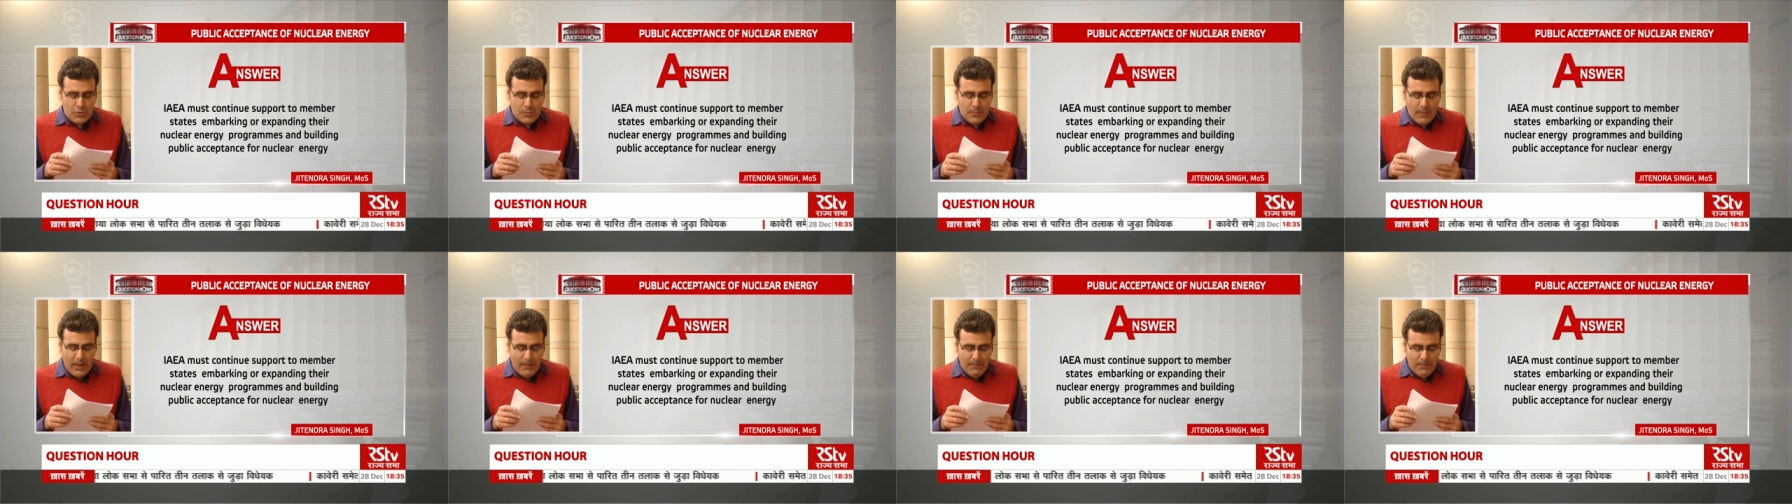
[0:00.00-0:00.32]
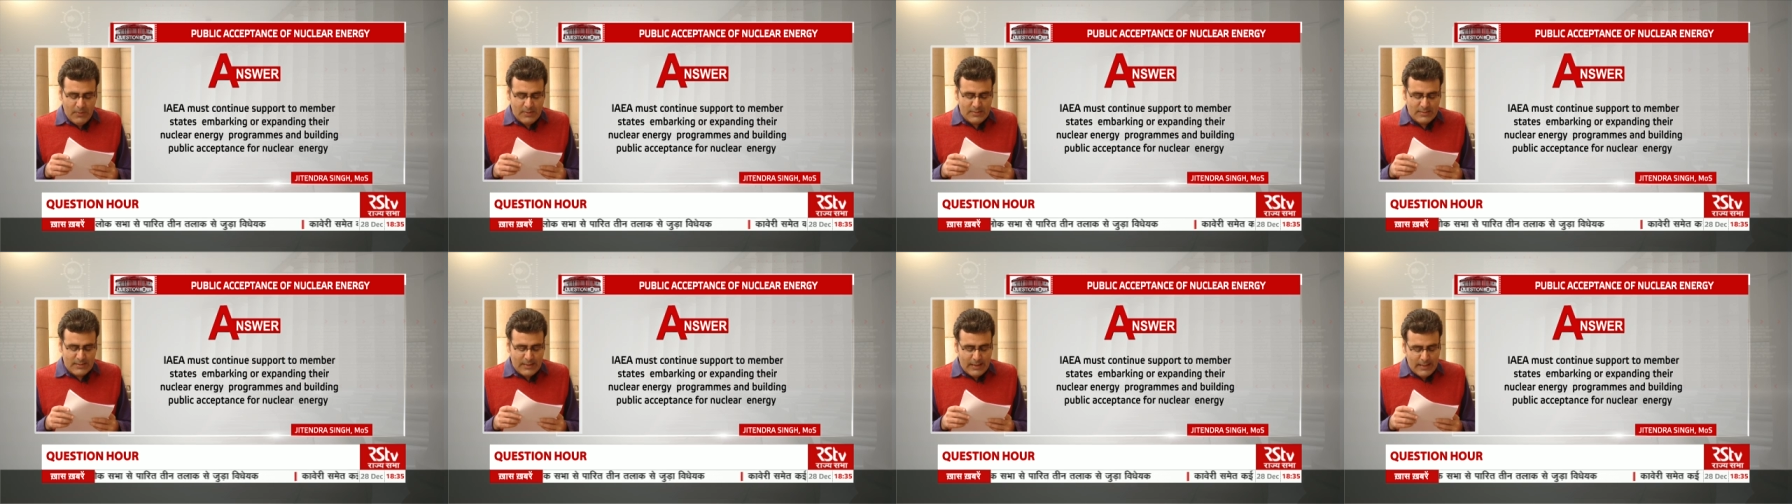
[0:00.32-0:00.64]
to
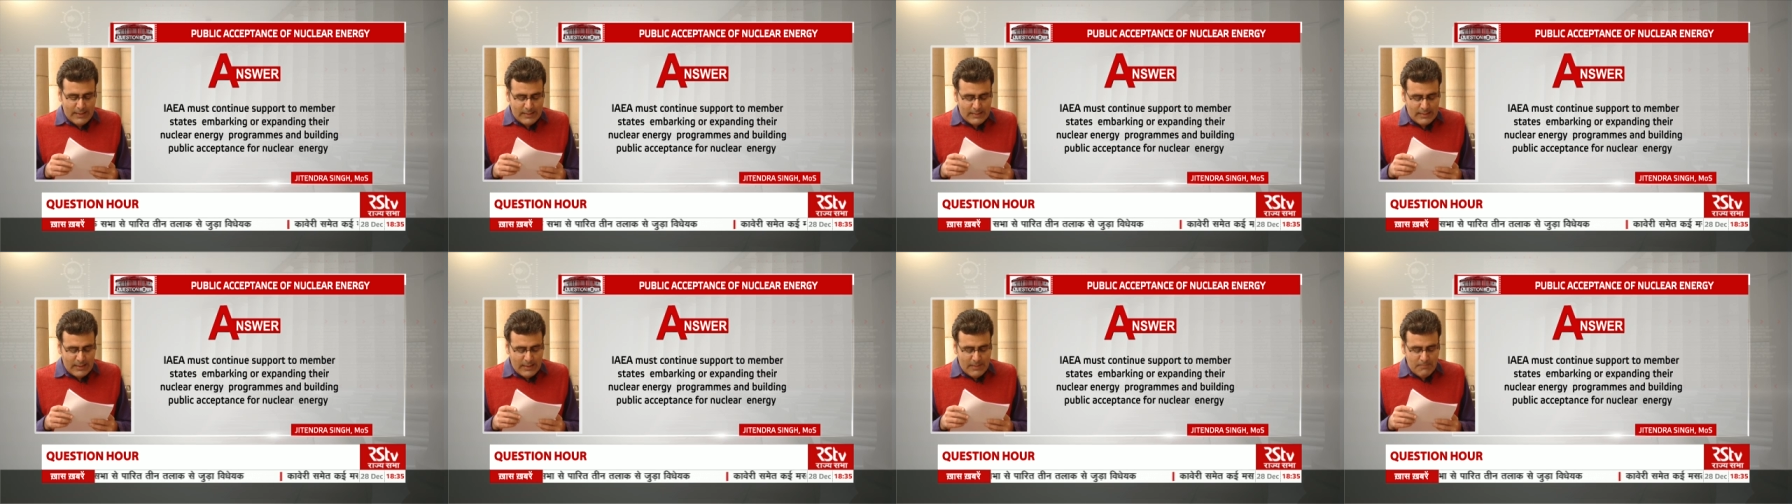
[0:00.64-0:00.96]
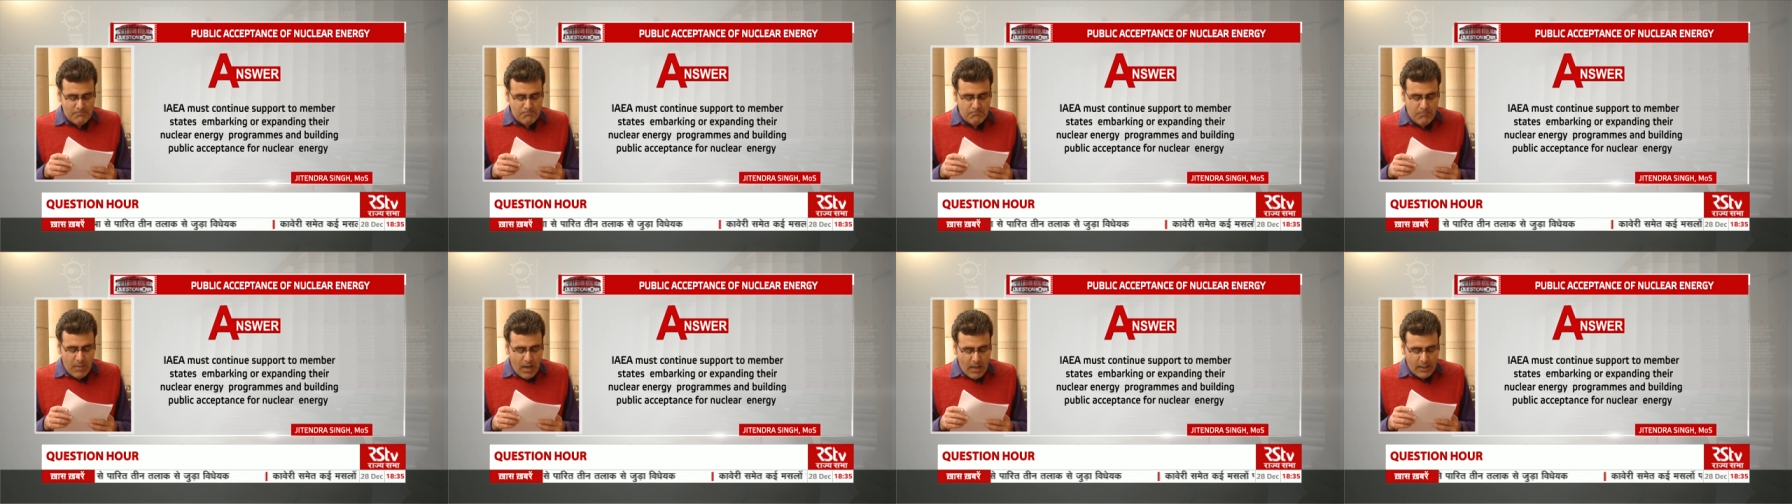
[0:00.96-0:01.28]
member states
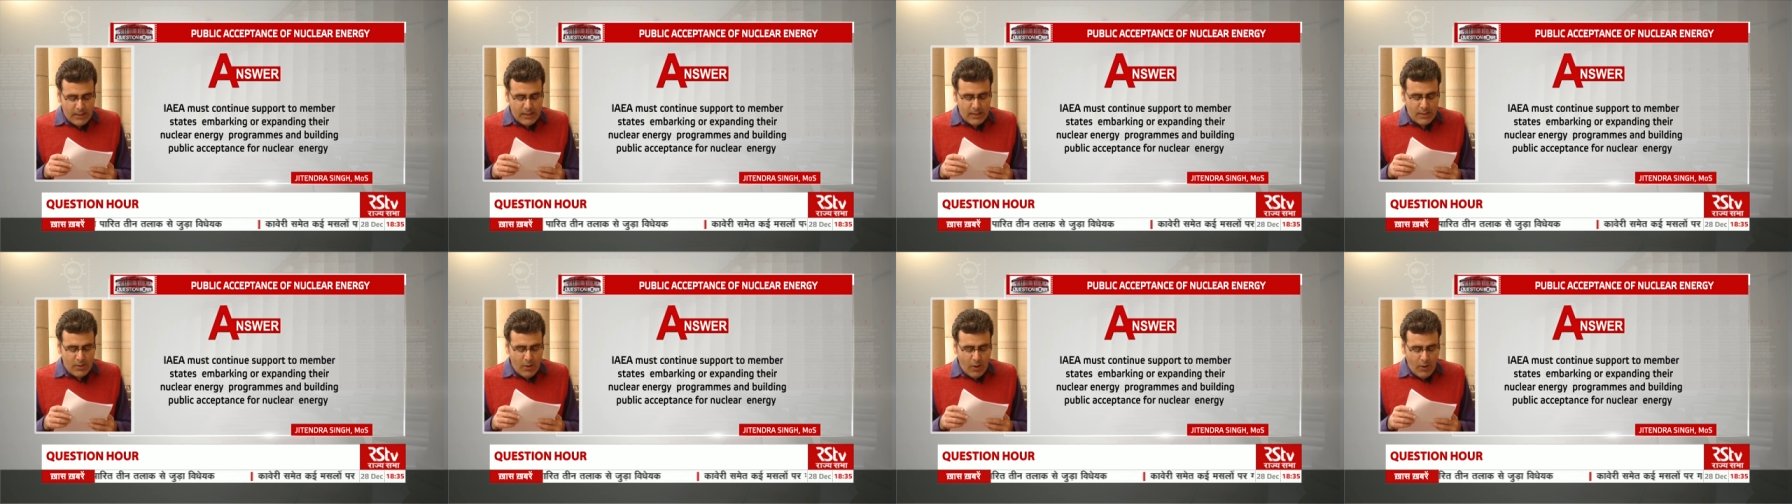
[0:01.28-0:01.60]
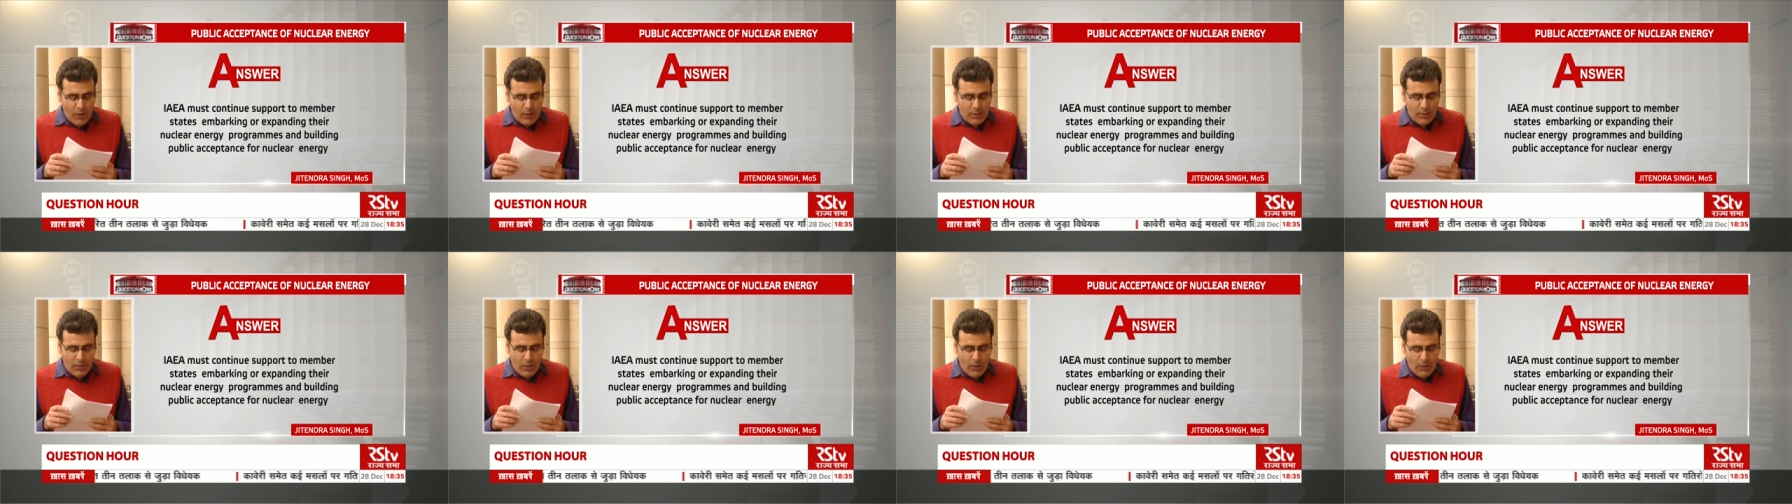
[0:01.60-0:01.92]
embarking
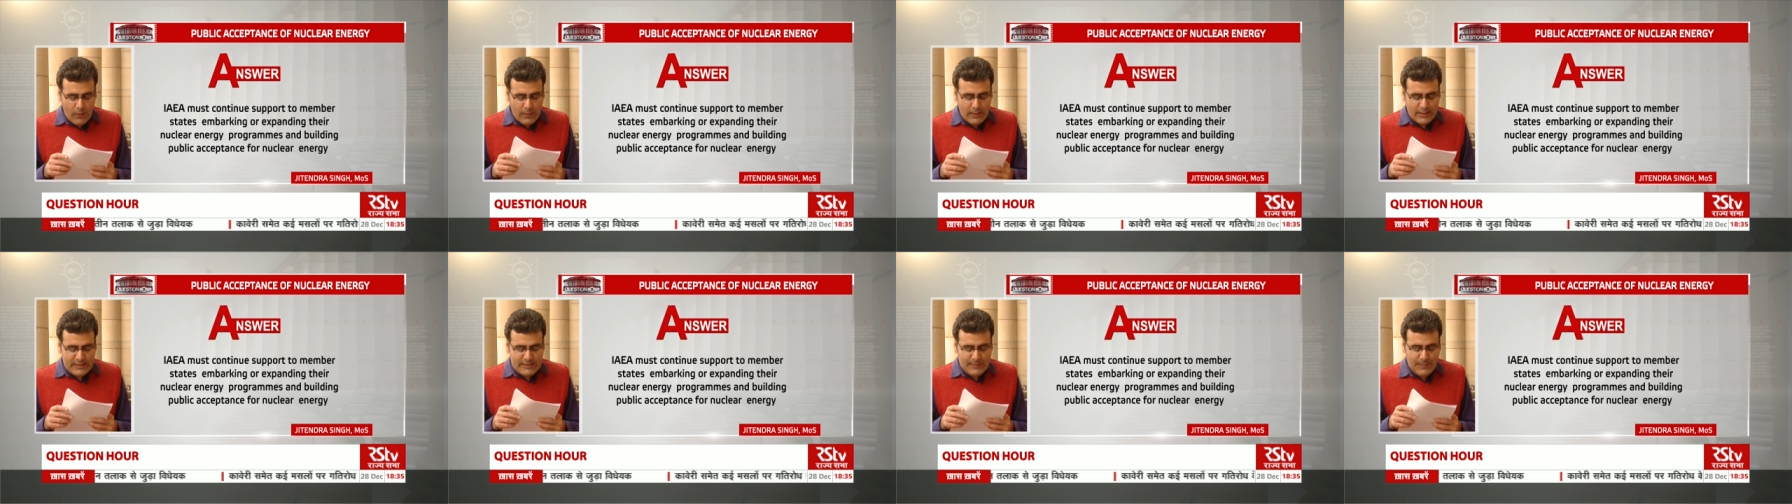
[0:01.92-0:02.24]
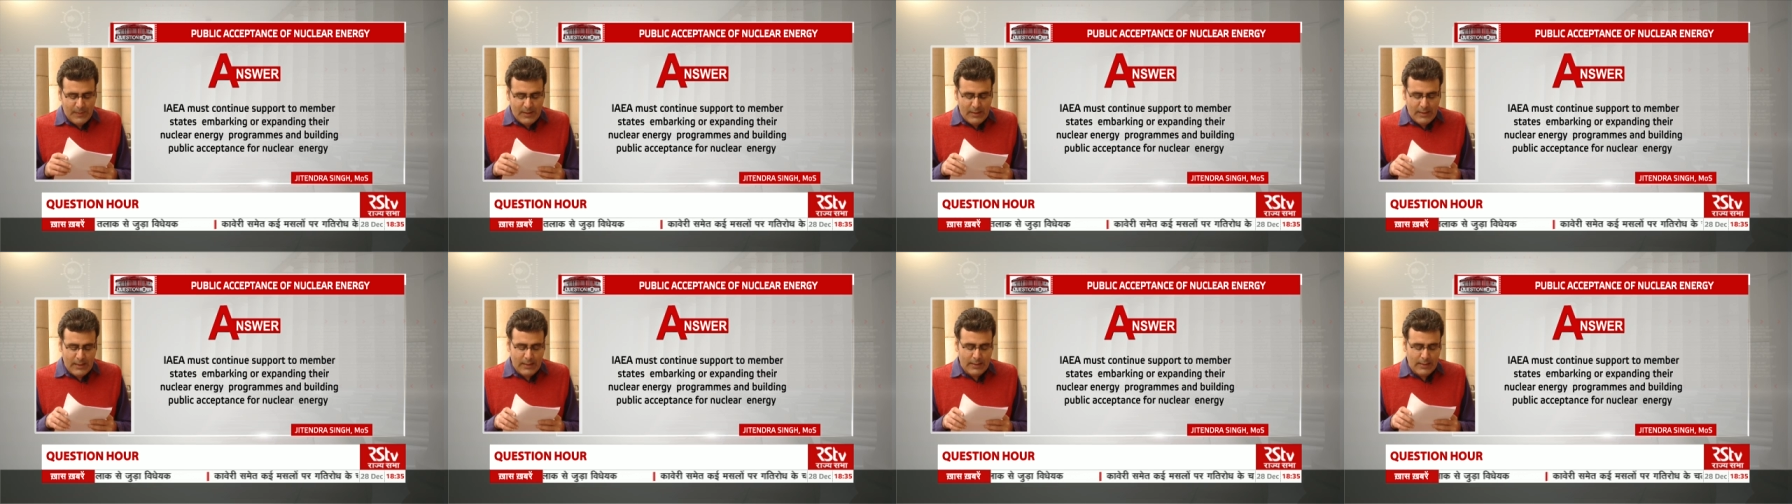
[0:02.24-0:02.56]
on or
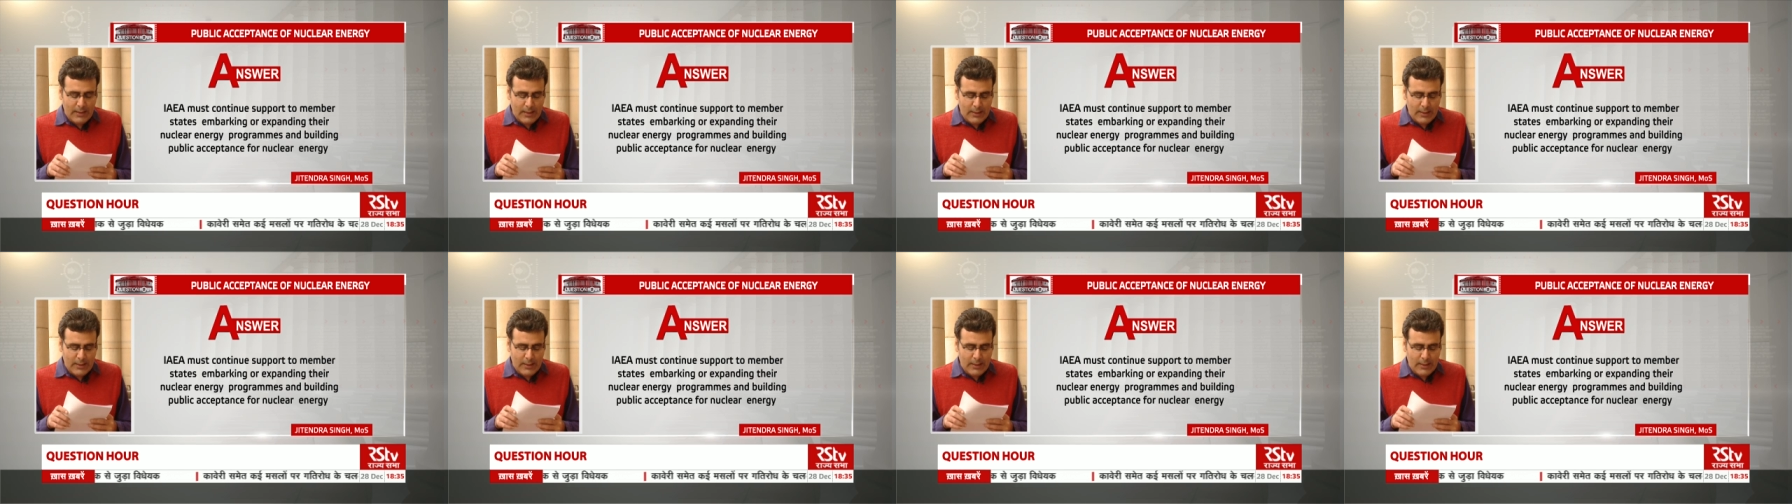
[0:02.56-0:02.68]
expanding